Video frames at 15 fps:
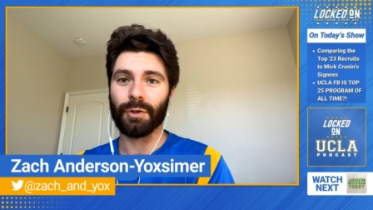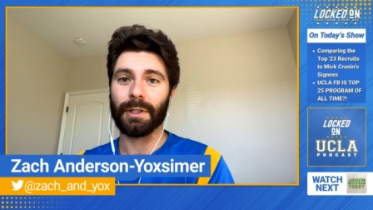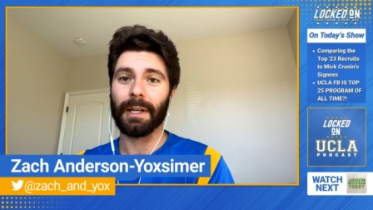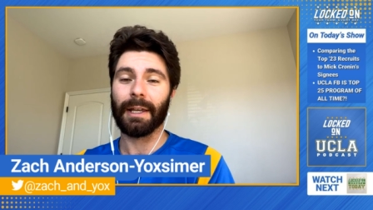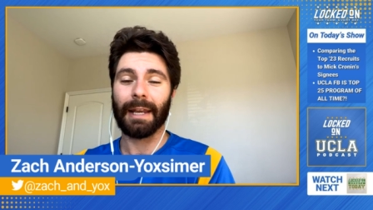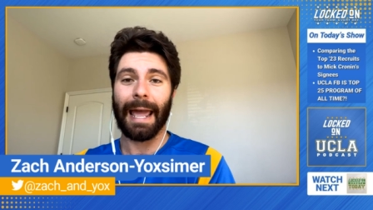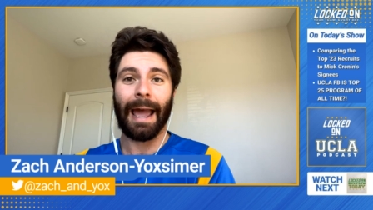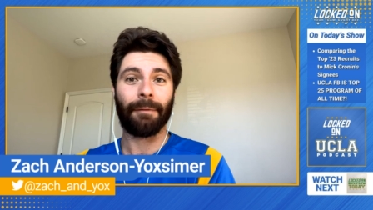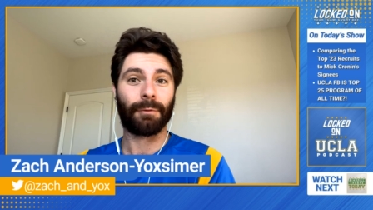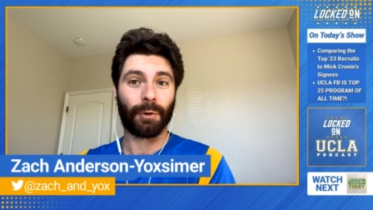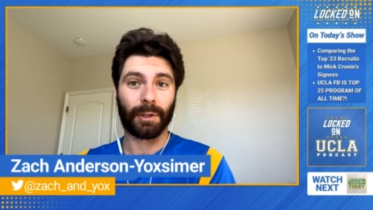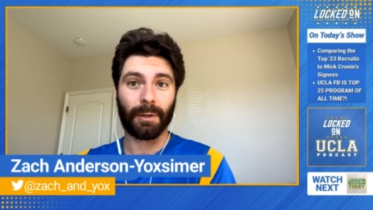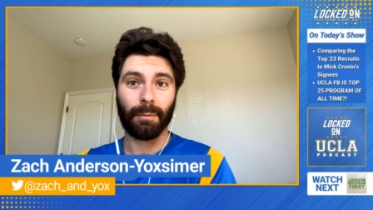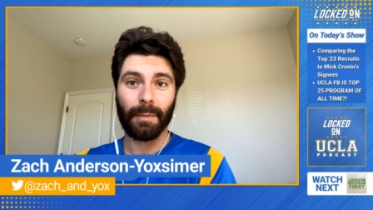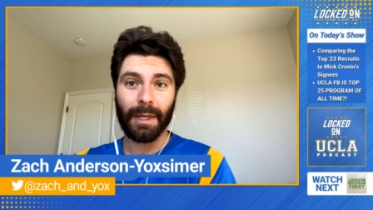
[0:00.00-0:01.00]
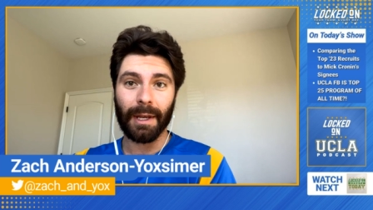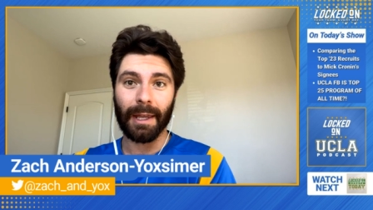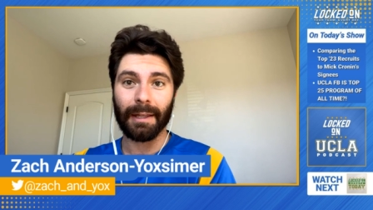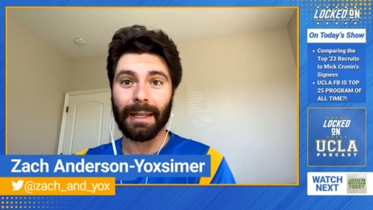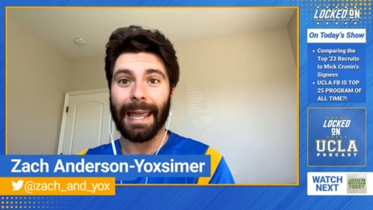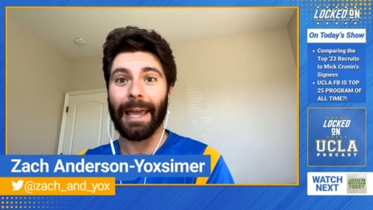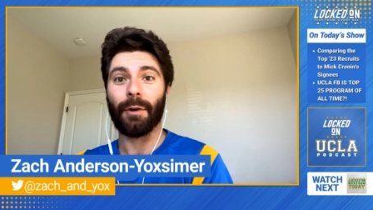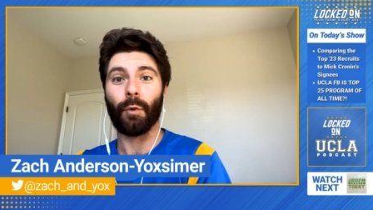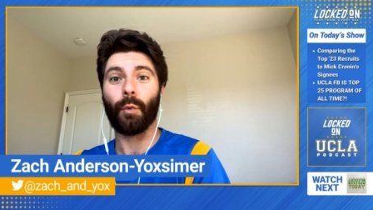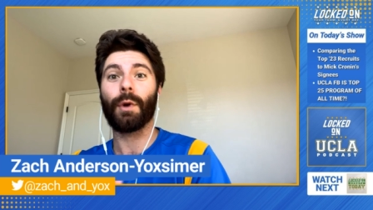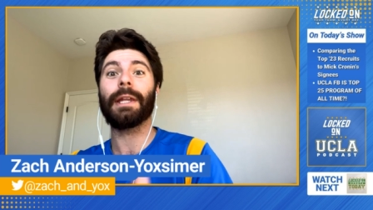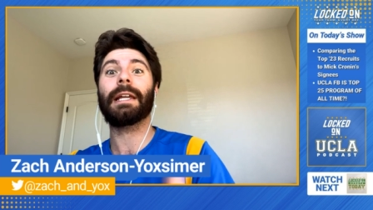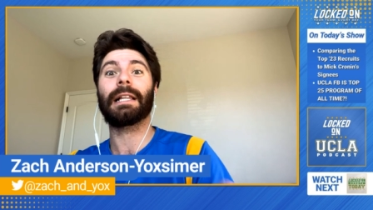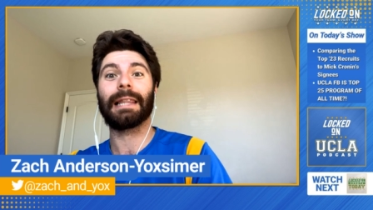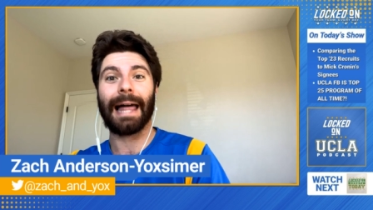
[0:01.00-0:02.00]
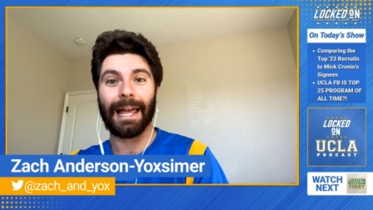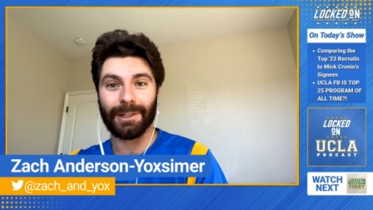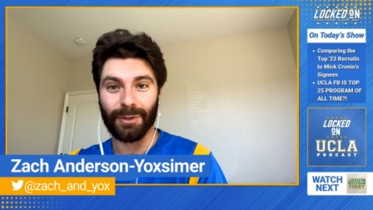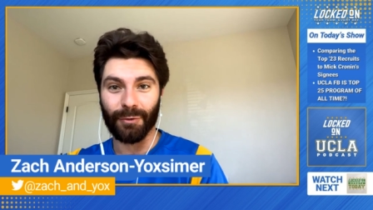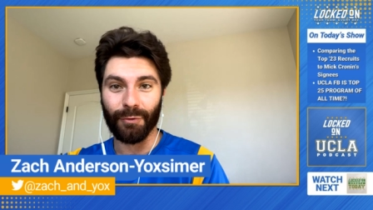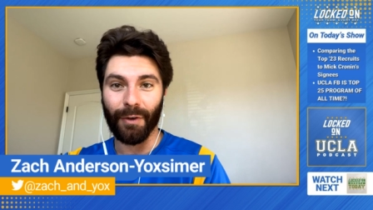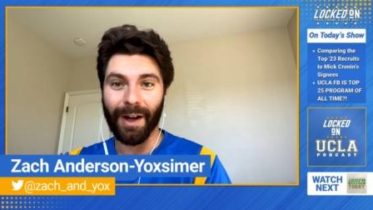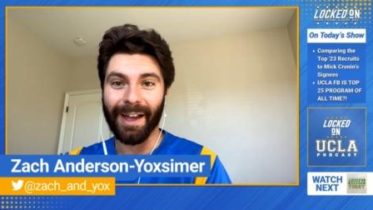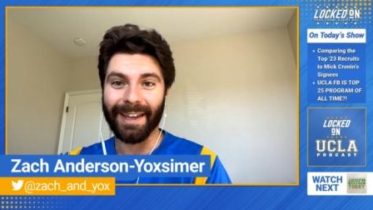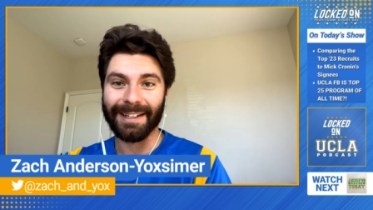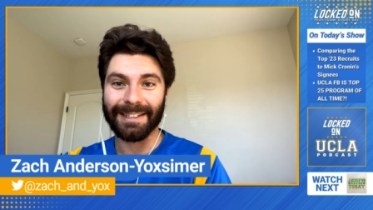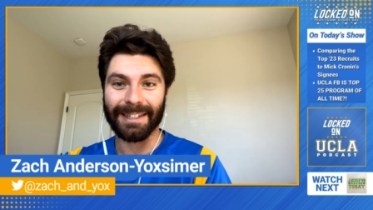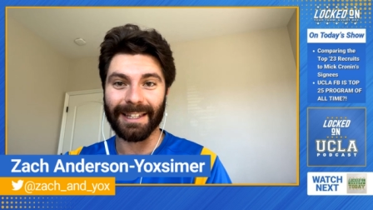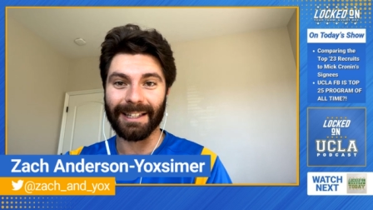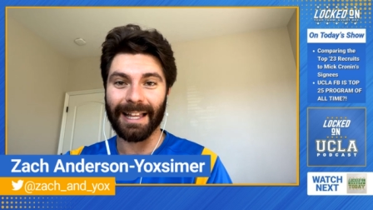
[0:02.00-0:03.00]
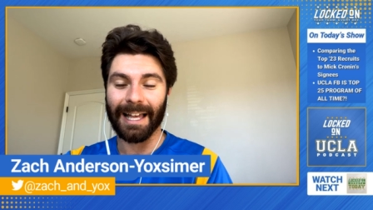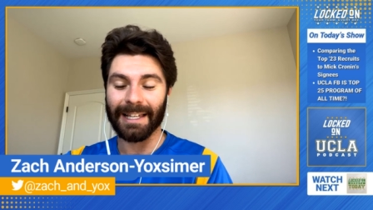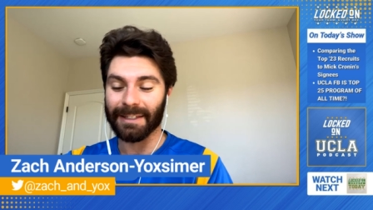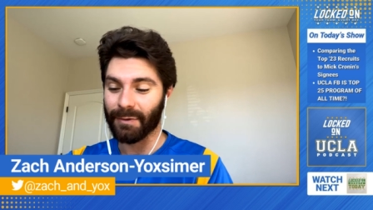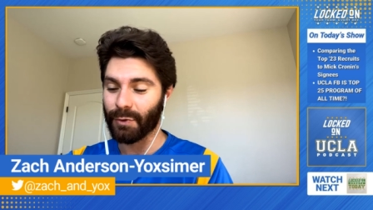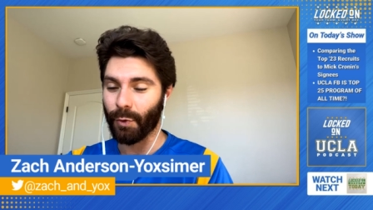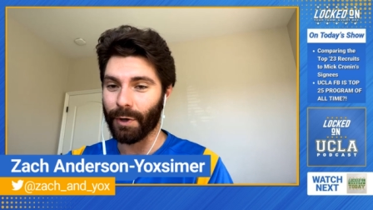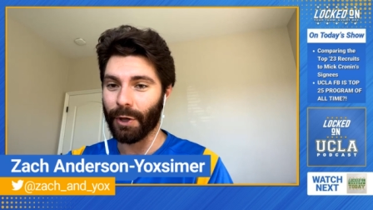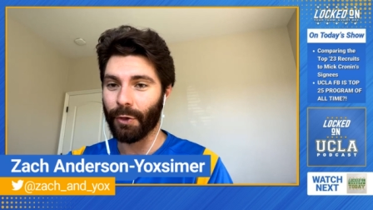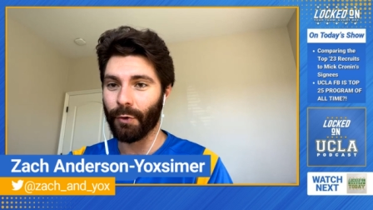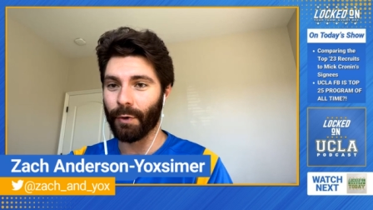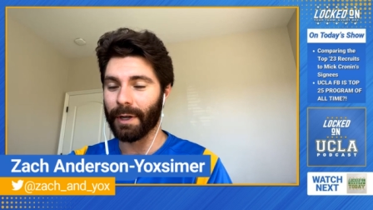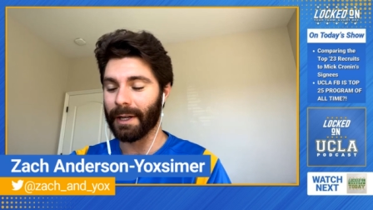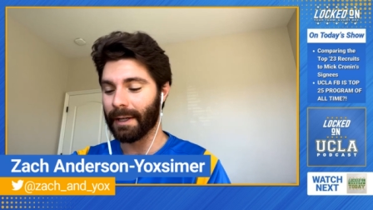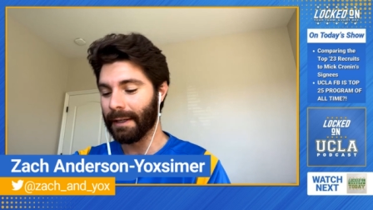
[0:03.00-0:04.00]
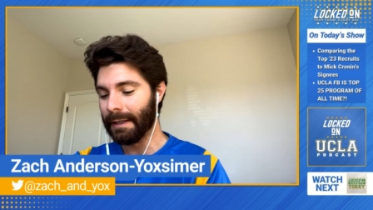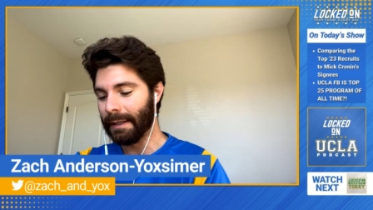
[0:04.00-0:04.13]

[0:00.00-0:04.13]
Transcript: did after committing and reclassifying to the class of 23.